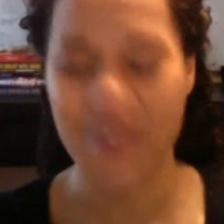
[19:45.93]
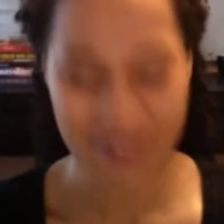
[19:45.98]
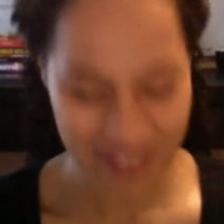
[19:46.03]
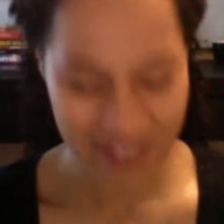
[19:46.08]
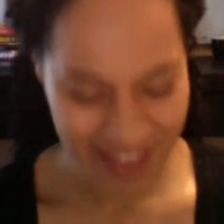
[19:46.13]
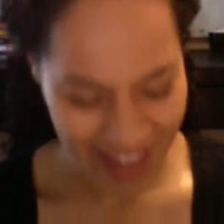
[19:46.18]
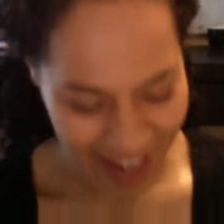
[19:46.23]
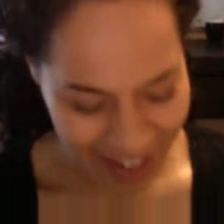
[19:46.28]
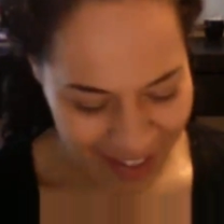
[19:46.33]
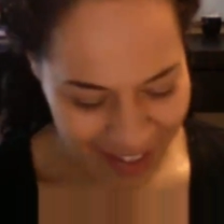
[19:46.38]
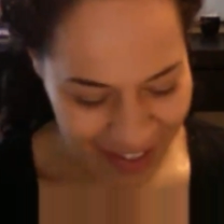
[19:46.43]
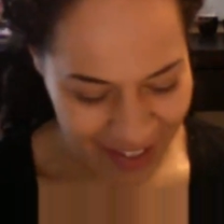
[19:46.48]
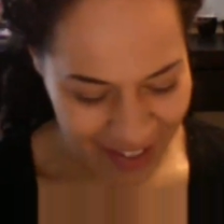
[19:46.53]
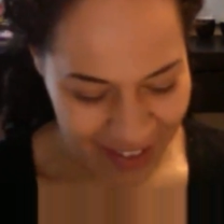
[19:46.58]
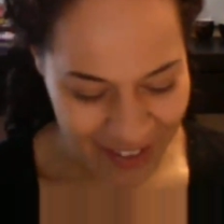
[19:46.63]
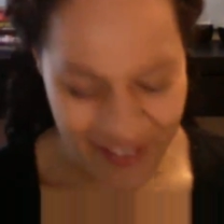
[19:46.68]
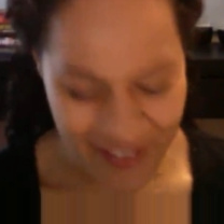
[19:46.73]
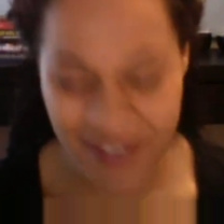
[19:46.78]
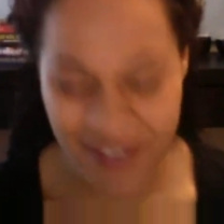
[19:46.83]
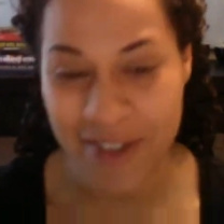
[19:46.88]
Thank
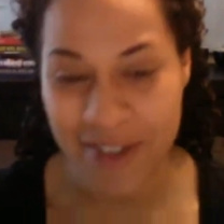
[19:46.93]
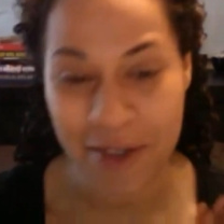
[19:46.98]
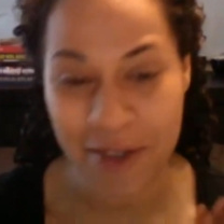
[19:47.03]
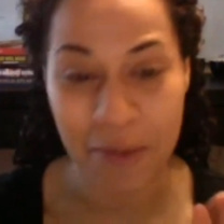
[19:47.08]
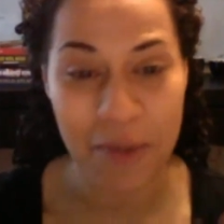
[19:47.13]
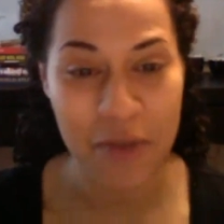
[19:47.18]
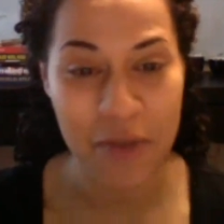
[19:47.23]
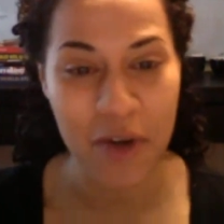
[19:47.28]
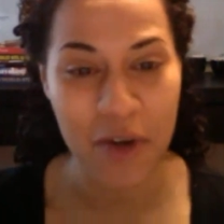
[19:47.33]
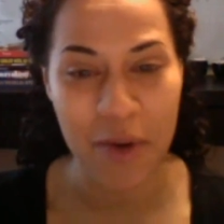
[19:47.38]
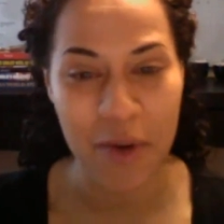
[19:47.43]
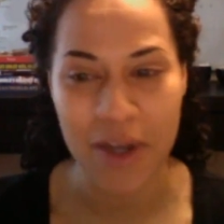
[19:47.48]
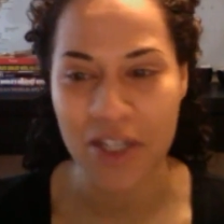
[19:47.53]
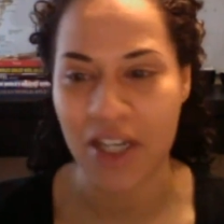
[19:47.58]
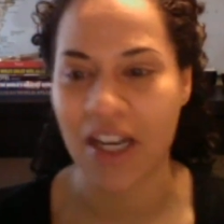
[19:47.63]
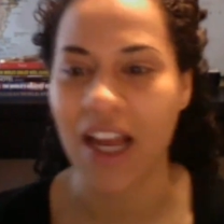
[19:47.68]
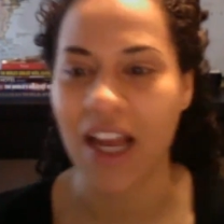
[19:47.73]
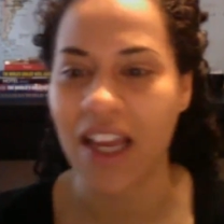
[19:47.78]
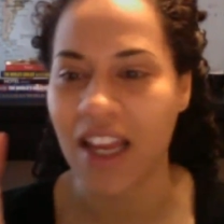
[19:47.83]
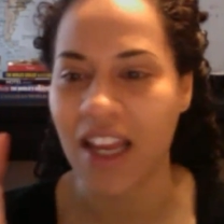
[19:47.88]
you so much for your
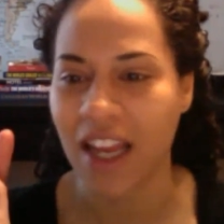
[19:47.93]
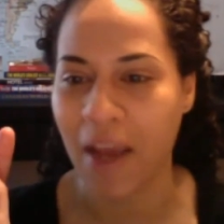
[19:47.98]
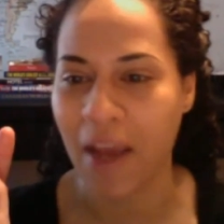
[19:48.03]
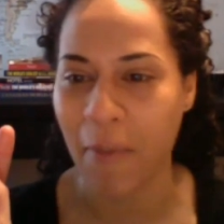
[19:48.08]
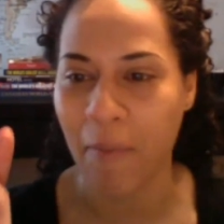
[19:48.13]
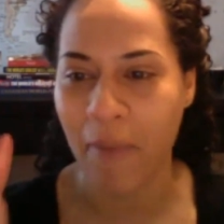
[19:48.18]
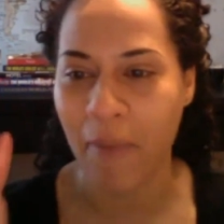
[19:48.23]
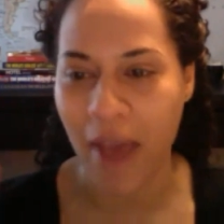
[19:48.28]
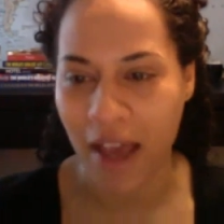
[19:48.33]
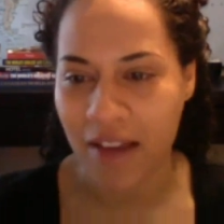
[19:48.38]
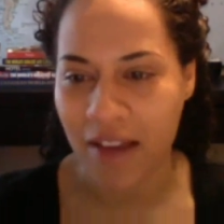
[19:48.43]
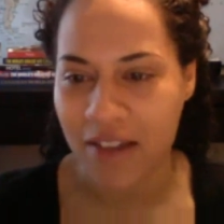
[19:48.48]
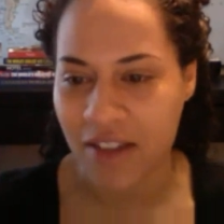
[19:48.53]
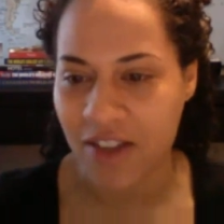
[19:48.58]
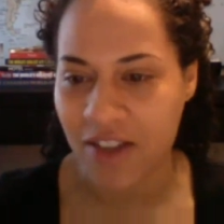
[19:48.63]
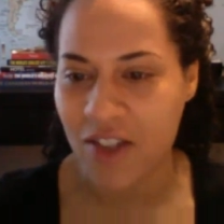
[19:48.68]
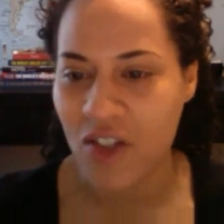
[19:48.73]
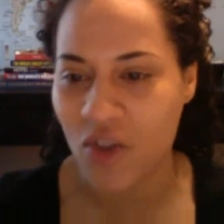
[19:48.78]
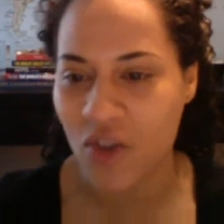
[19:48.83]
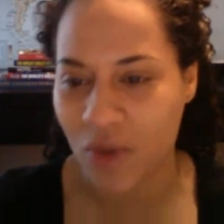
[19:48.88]
question. I'm going to get back to
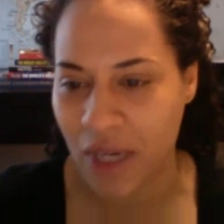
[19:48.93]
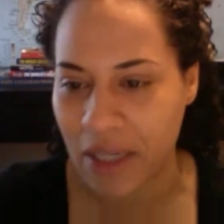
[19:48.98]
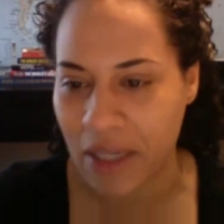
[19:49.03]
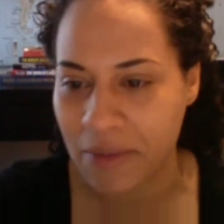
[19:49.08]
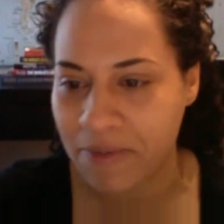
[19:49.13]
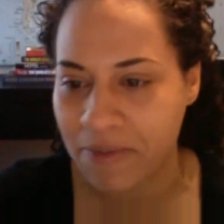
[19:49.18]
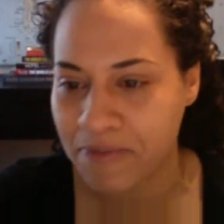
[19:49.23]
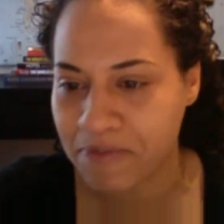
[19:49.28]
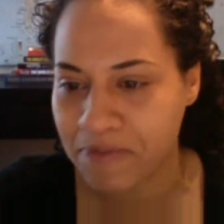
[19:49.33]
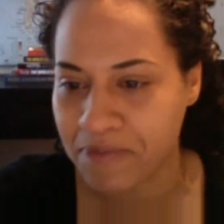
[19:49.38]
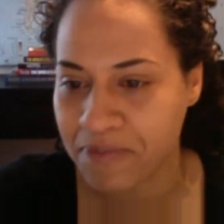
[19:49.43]
the screen.